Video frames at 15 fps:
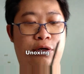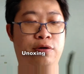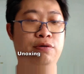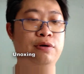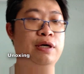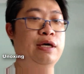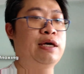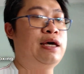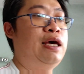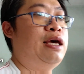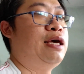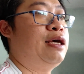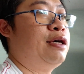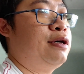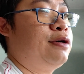
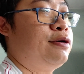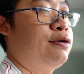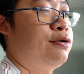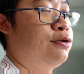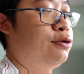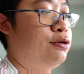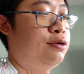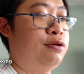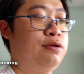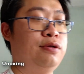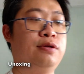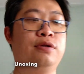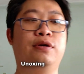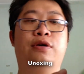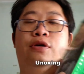Okay, good.
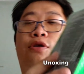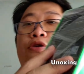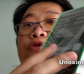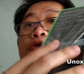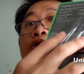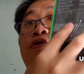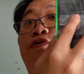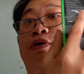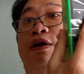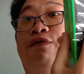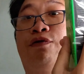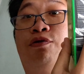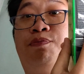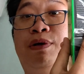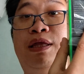So we
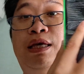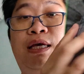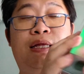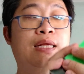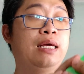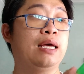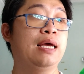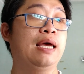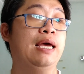have opened it,